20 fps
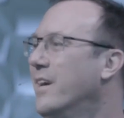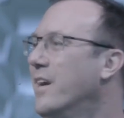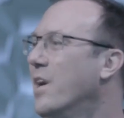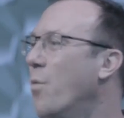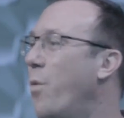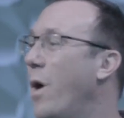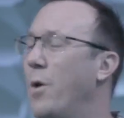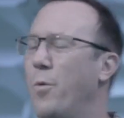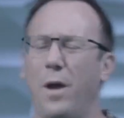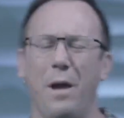
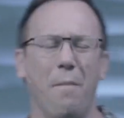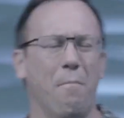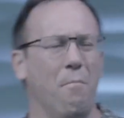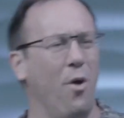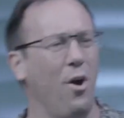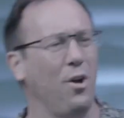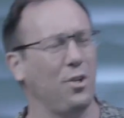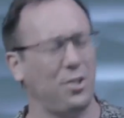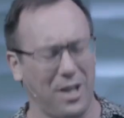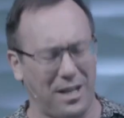when we
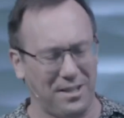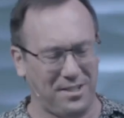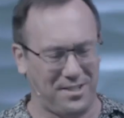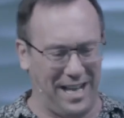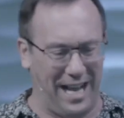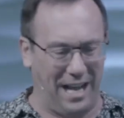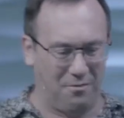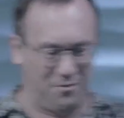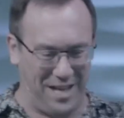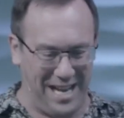immerse
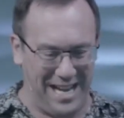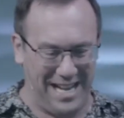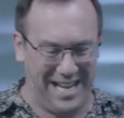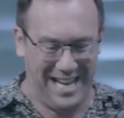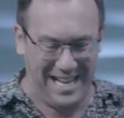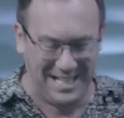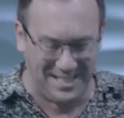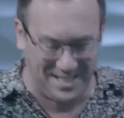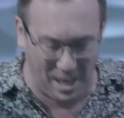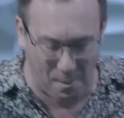ourselves in
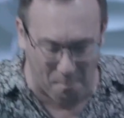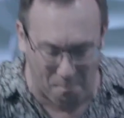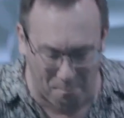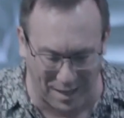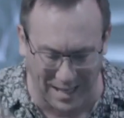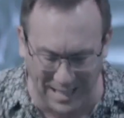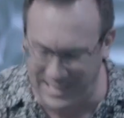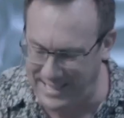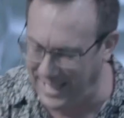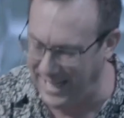His
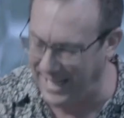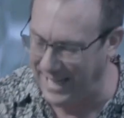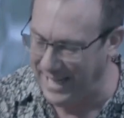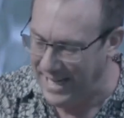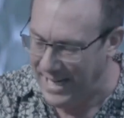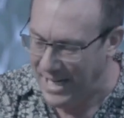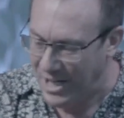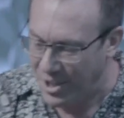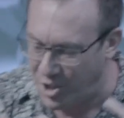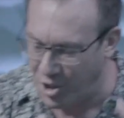ability
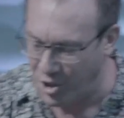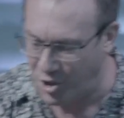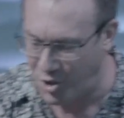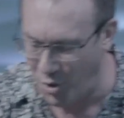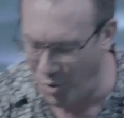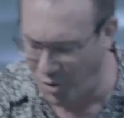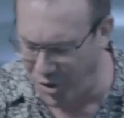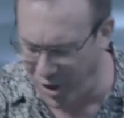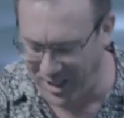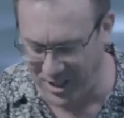to
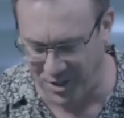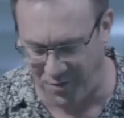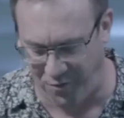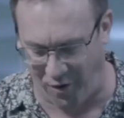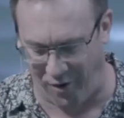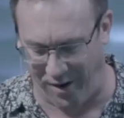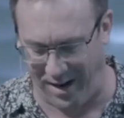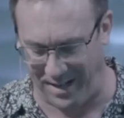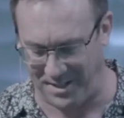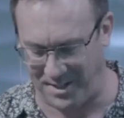do things
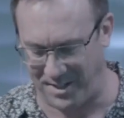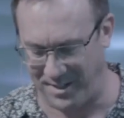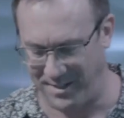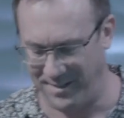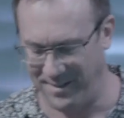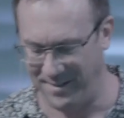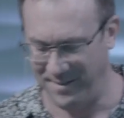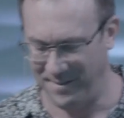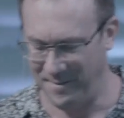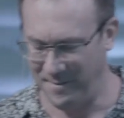for us,
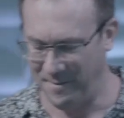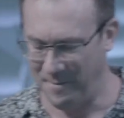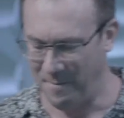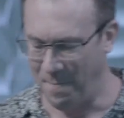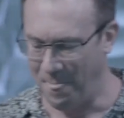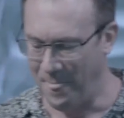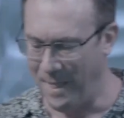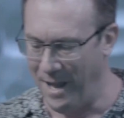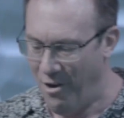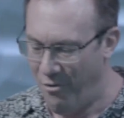
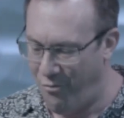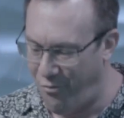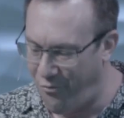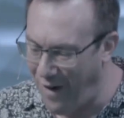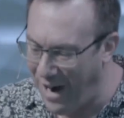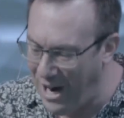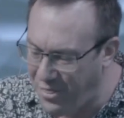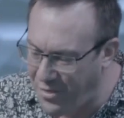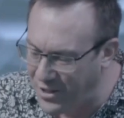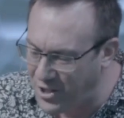
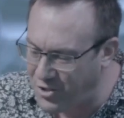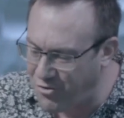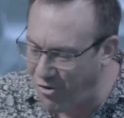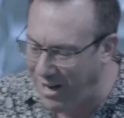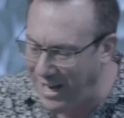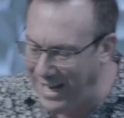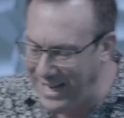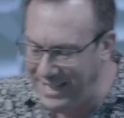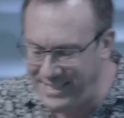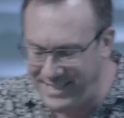faith is
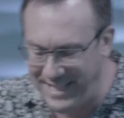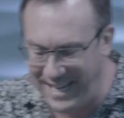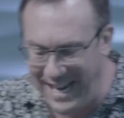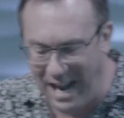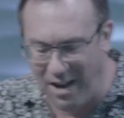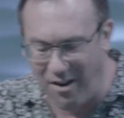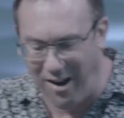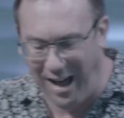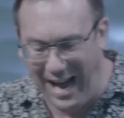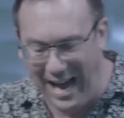released in
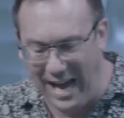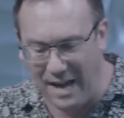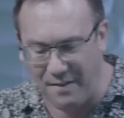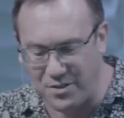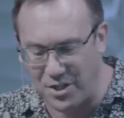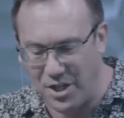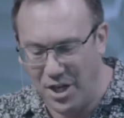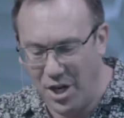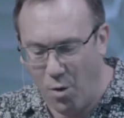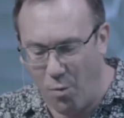our
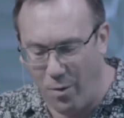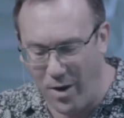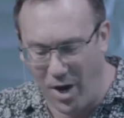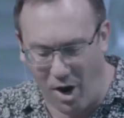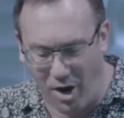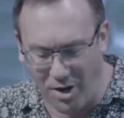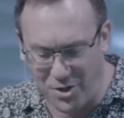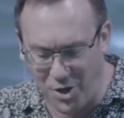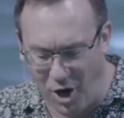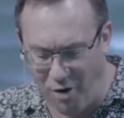lives we
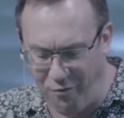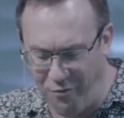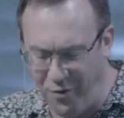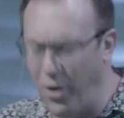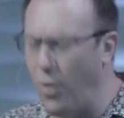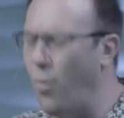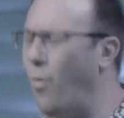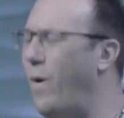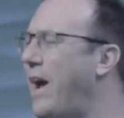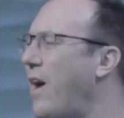aren't often
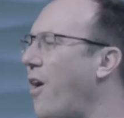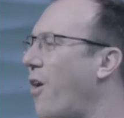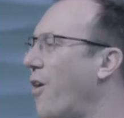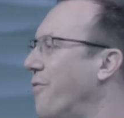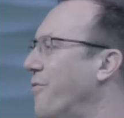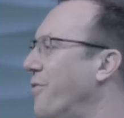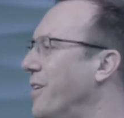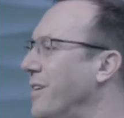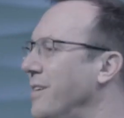aware of.